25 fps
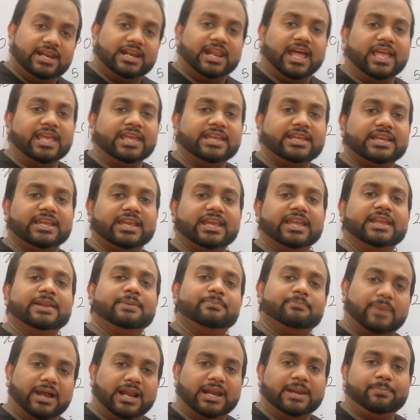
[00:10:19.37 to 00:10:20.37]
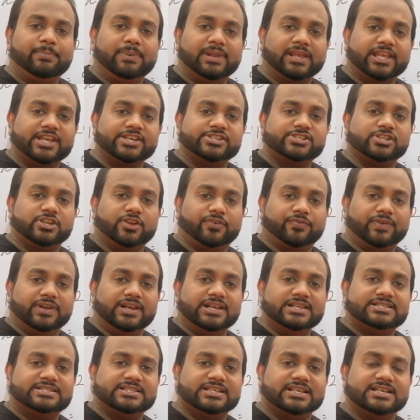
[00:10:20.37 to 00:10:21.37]
like in multiplication of
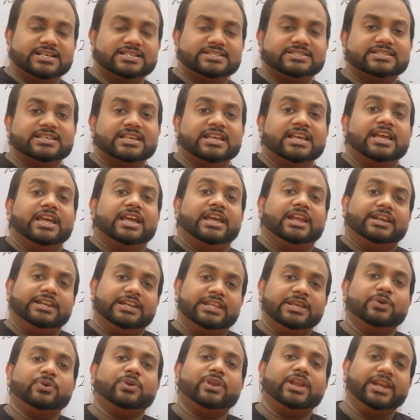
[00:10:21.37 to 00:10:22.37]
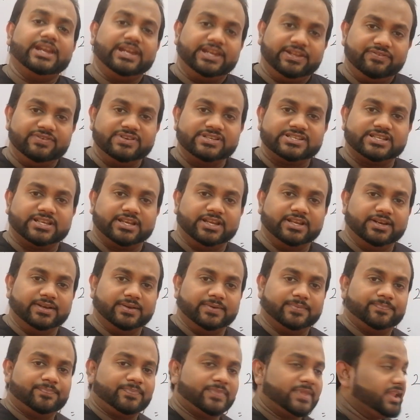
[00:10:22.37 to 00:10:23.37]
indices during
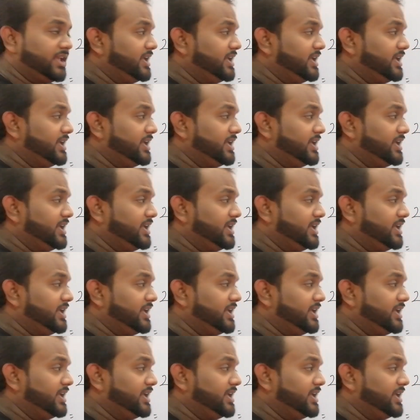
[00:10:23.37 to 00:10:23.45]
division,